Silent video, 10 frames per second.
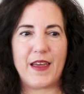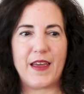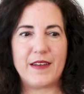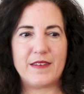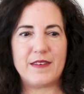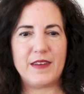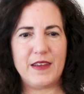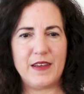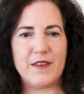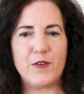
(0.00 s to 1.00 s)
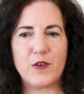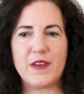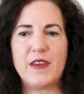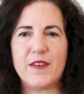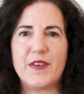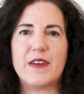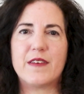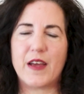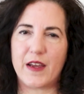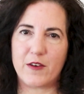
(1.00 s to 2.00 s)
and see if you can give it a
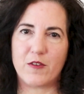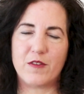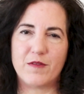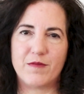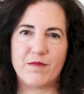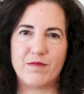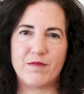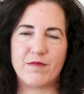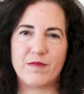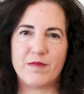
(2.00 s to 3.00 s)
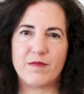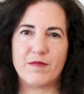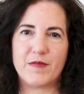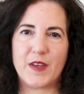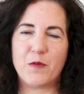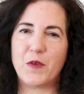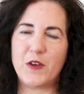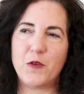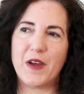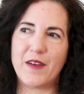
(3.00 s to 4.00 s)
title. And when
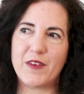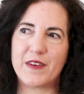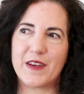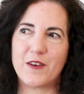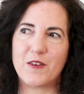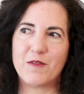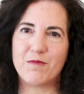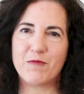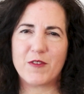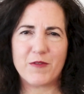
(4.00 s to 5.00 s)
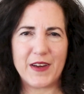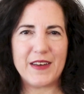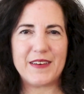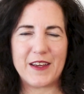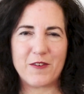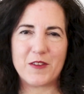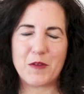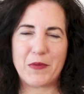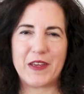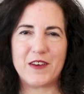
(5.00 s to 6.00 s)
you have a title, write it down on the
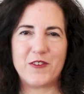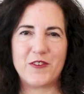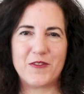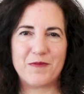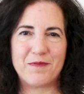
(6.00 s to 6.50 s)
page.